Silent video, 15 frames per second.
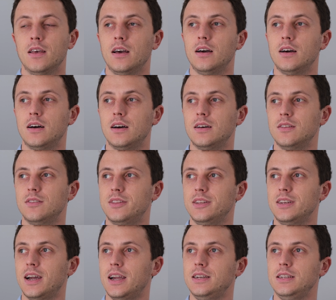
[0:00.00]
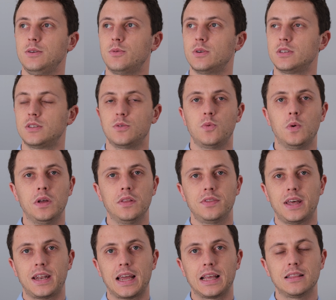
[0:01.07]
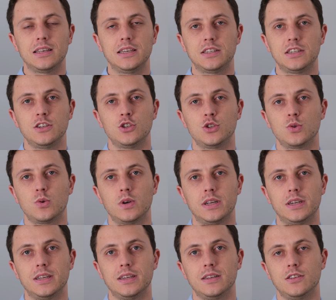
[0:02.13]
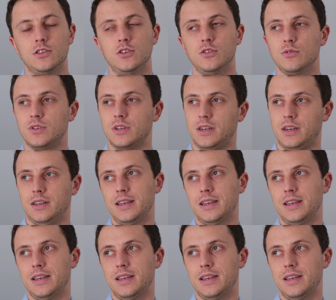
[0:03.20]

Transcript: The 90 was the one that I least enjoyed in using.